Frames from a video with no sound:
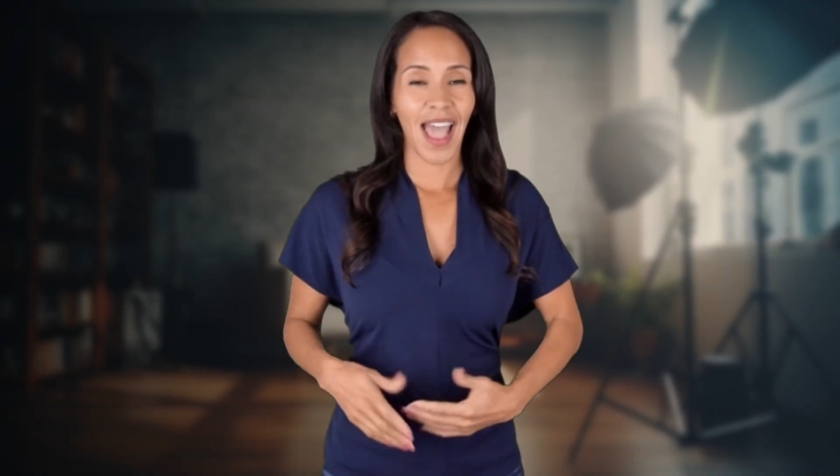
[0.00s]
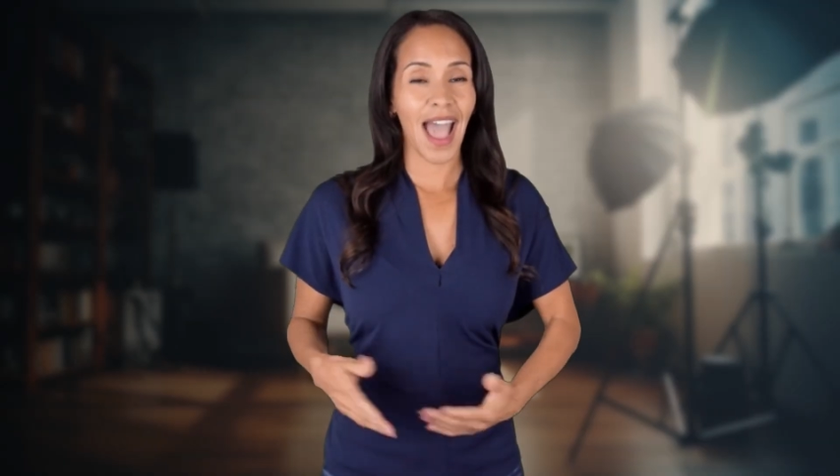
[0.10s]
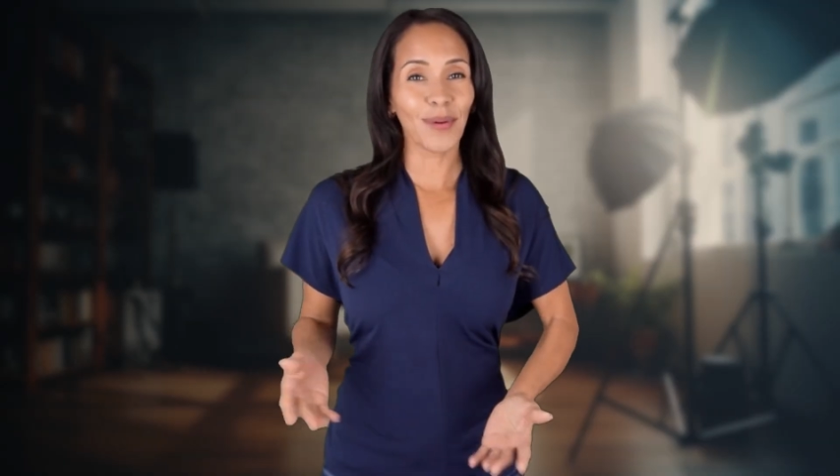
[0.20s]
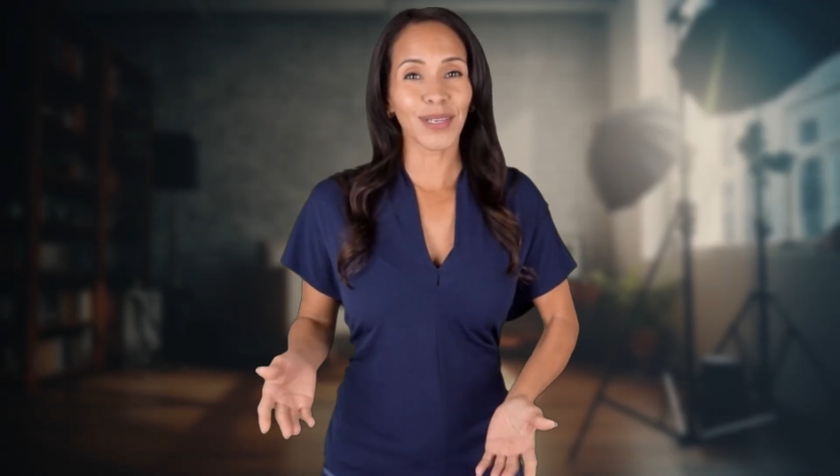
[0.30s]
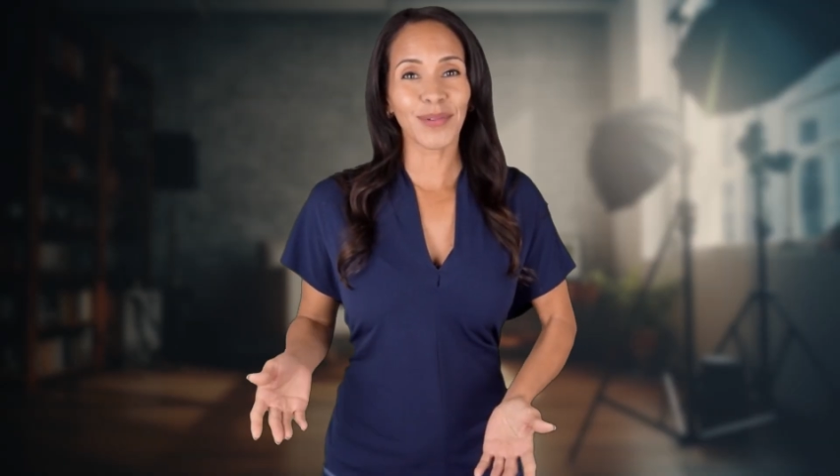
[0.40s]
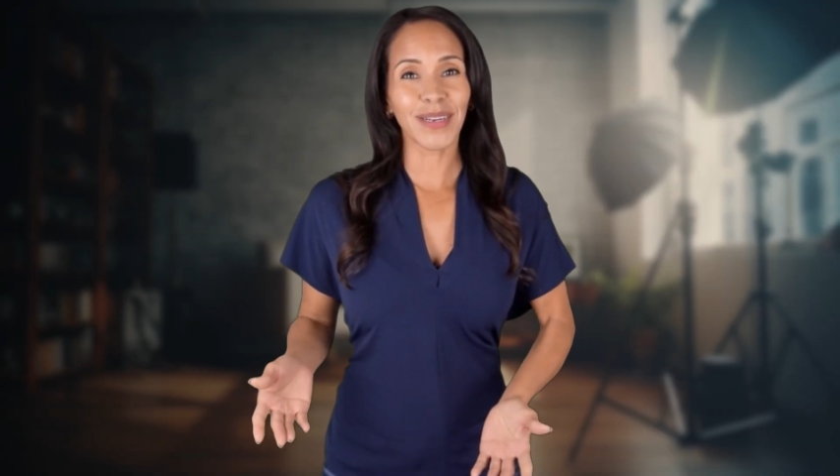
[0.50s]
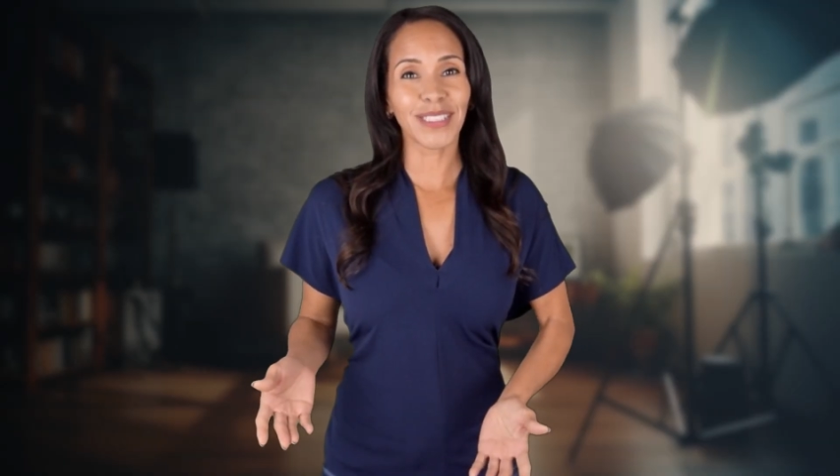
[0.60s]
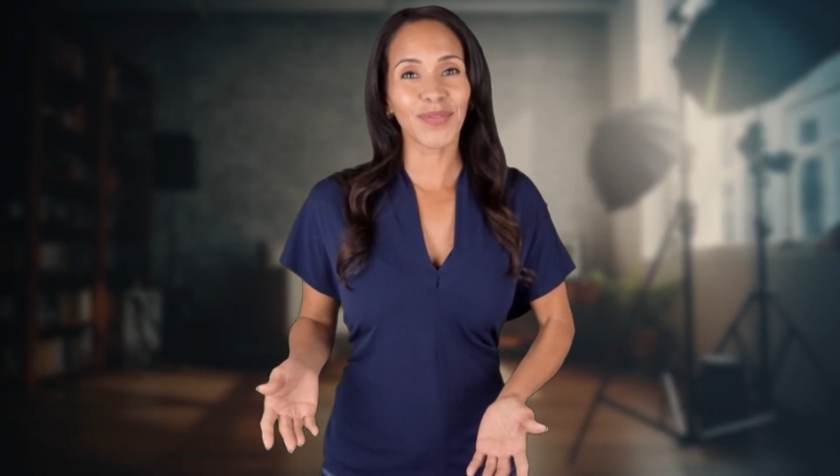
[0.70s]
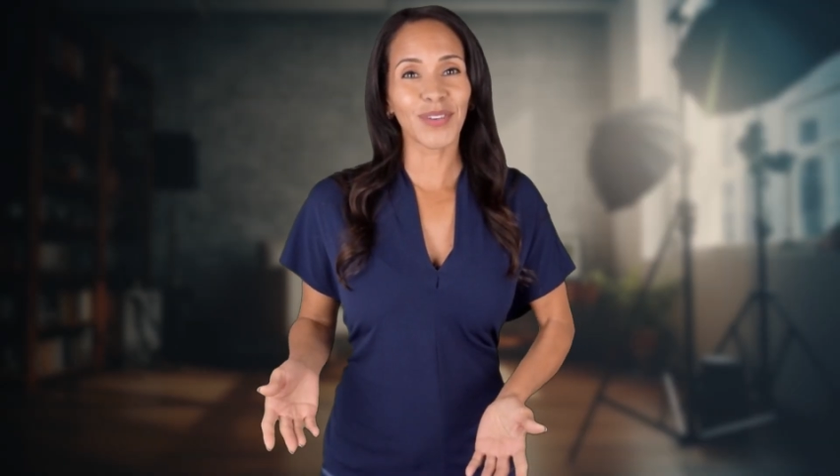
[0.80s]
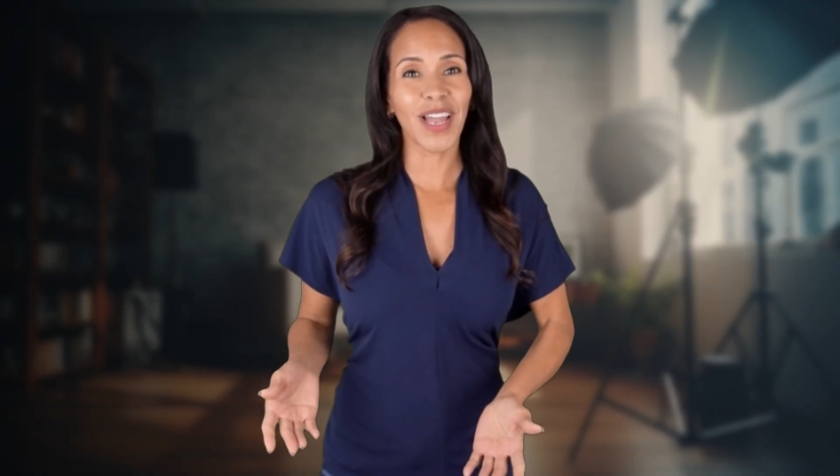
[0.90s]
Our
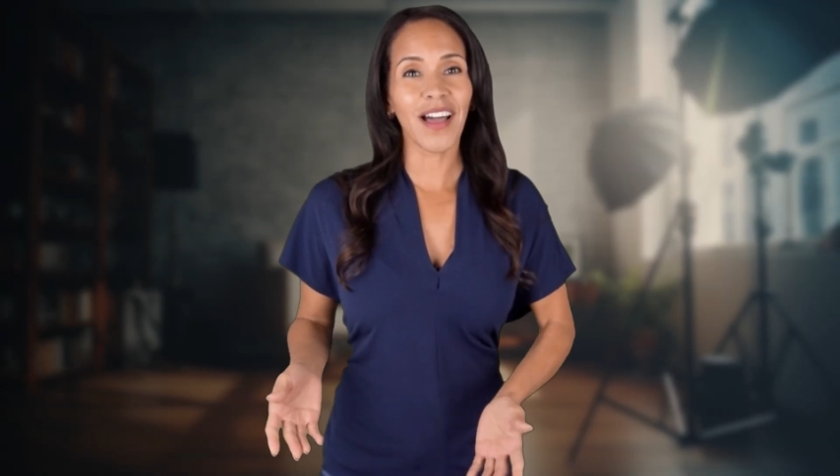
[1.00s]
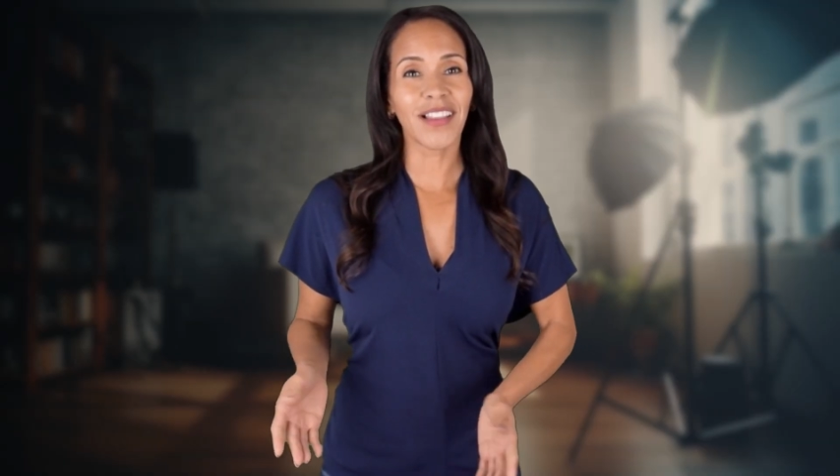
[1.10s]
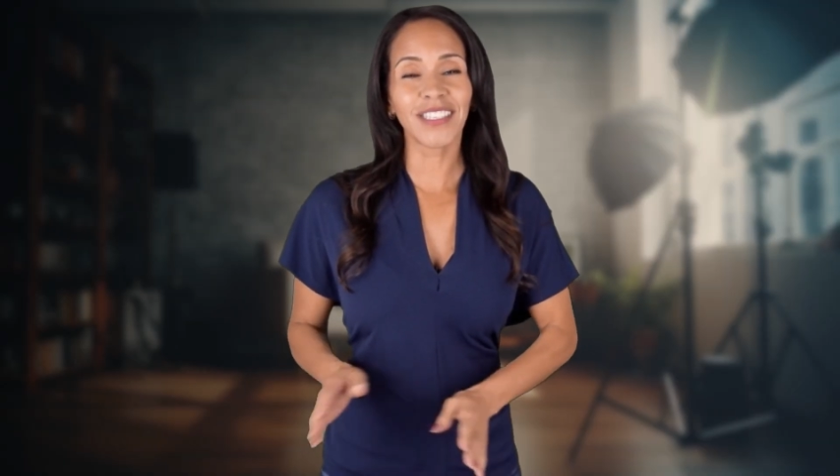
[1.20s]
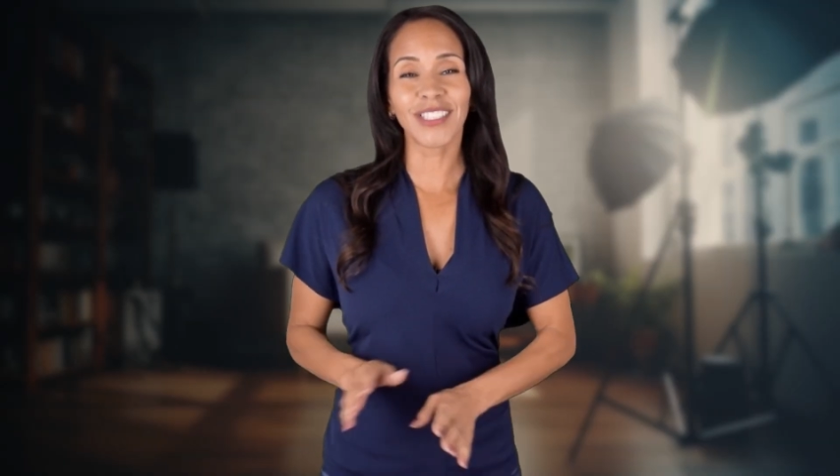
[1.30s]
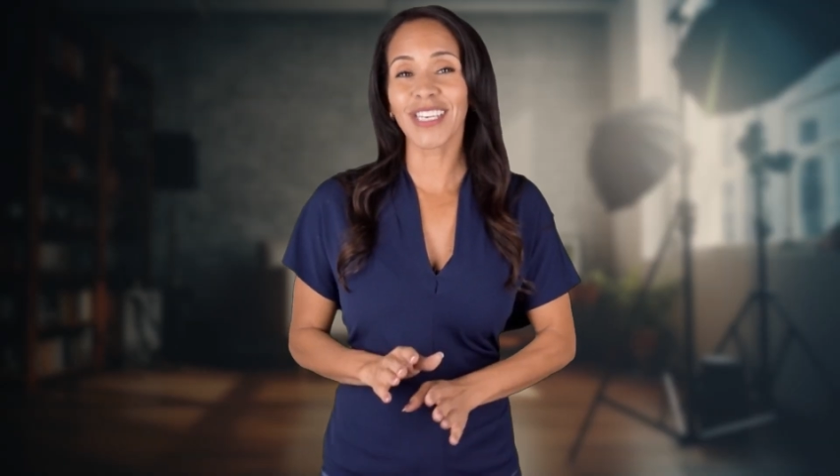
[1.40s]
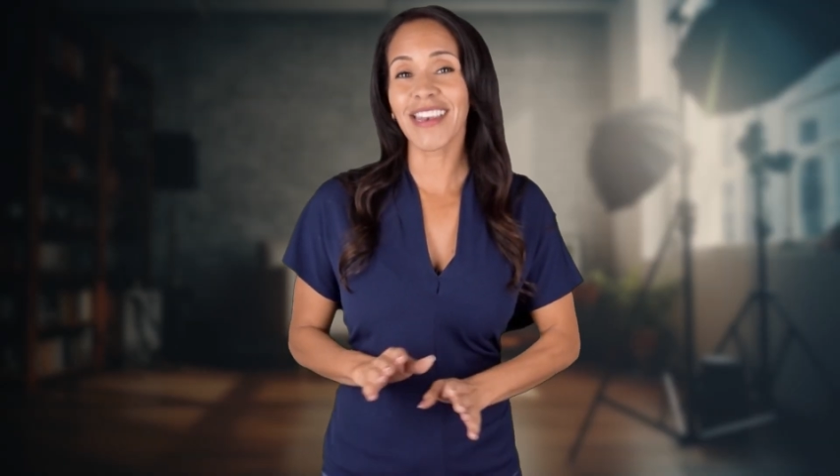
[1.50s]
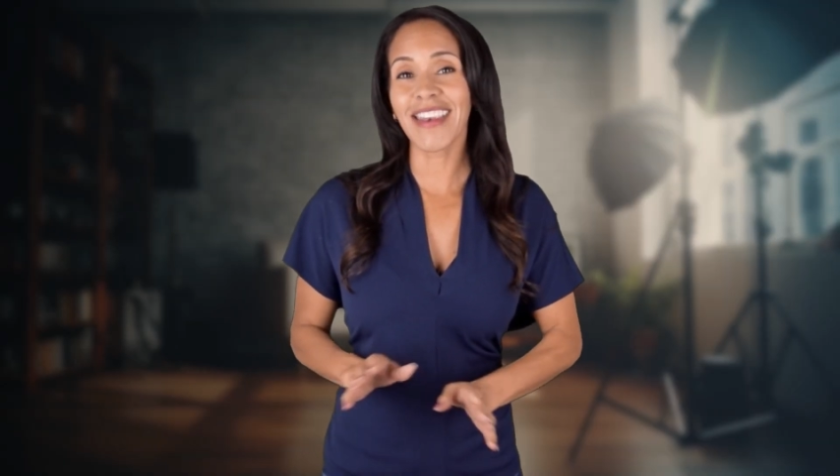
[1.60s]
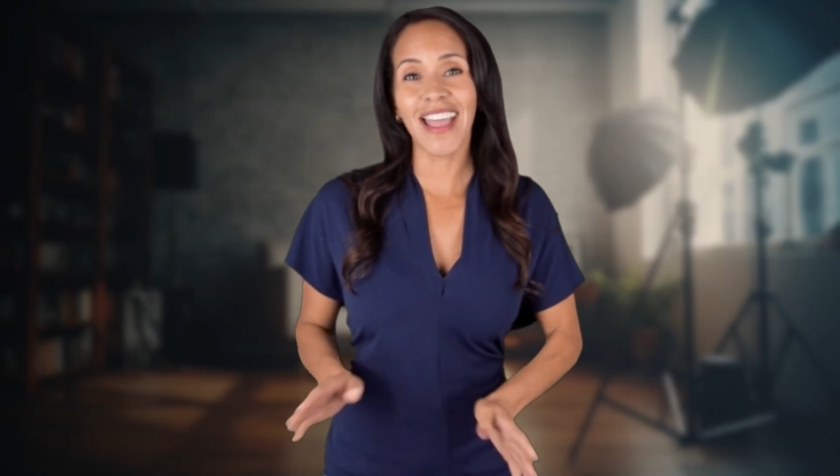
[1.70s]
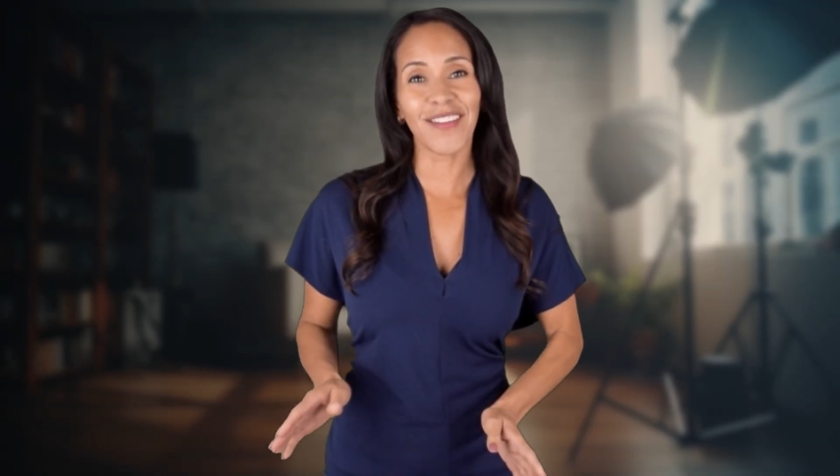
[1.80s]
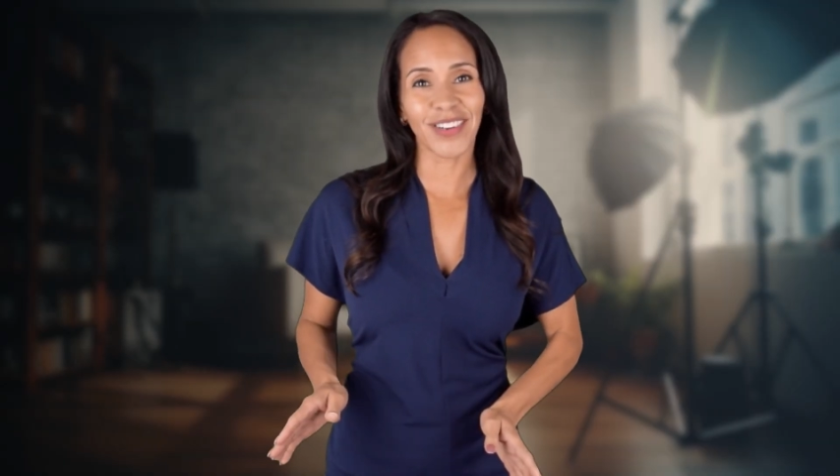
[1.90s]
quest for knowledge
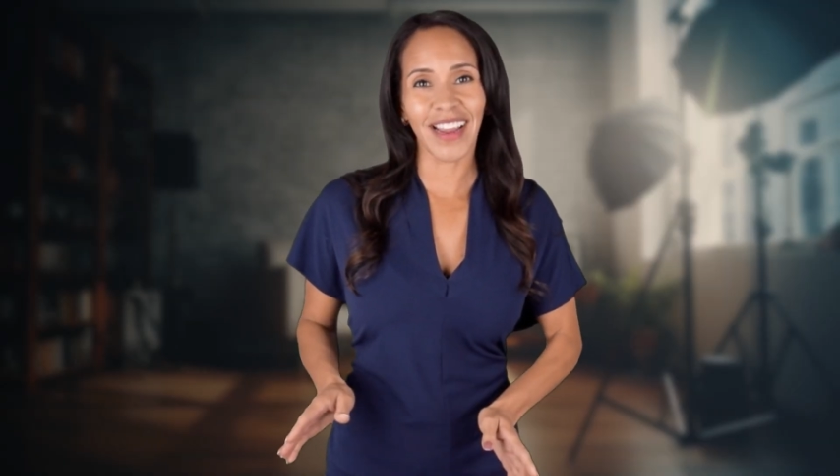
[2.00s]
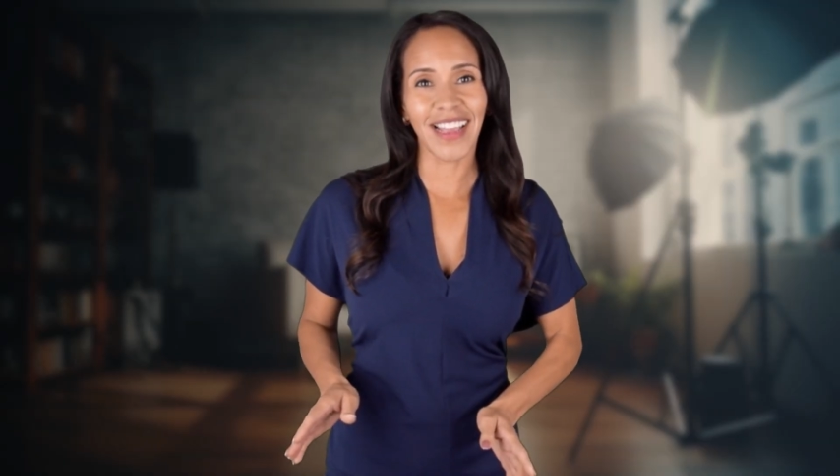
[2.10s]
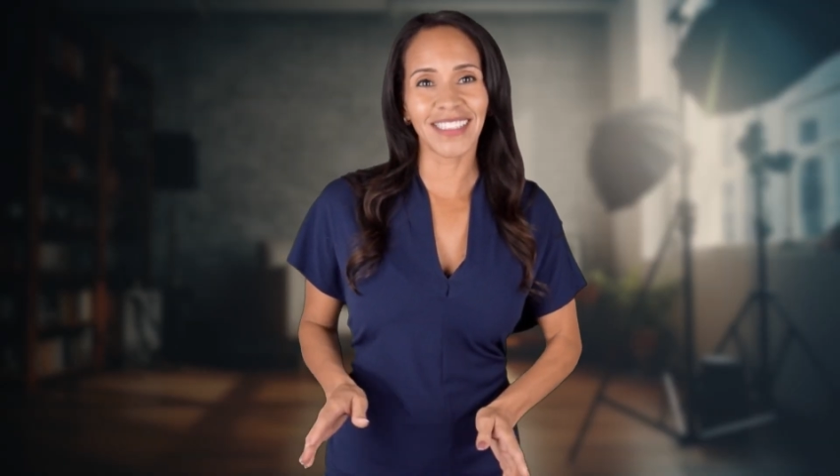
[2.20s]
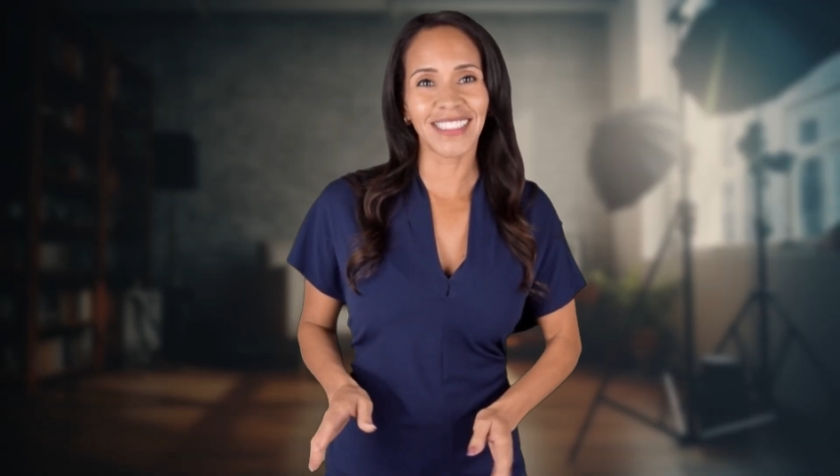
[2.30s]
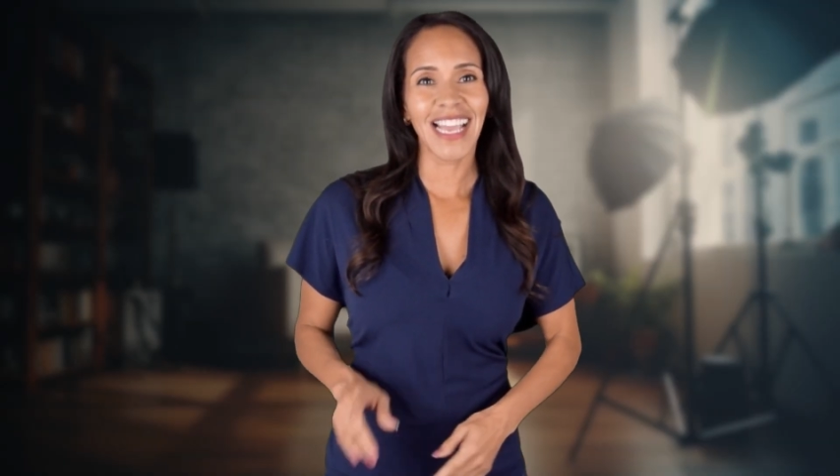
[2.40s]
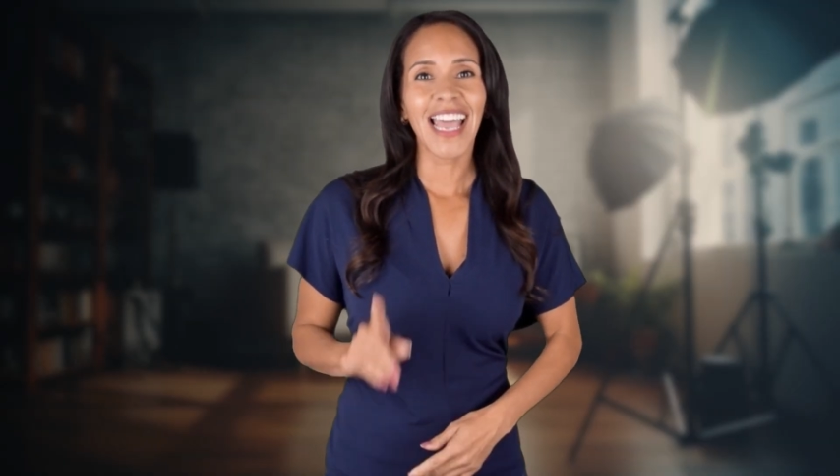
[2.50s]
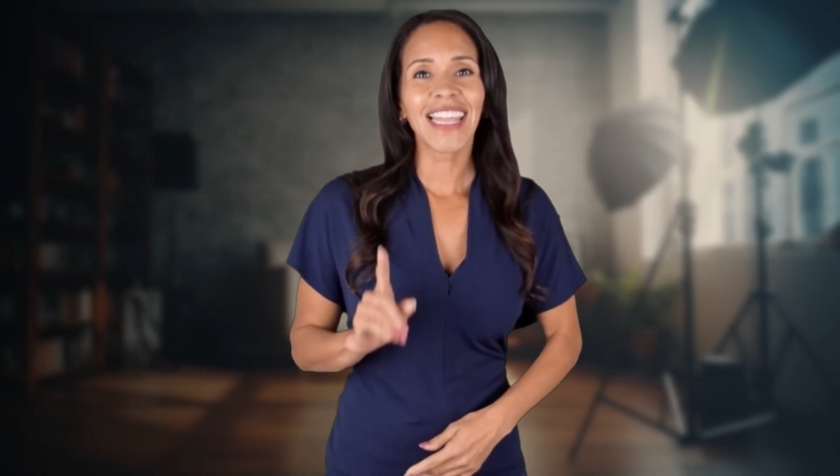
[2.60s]
never ends.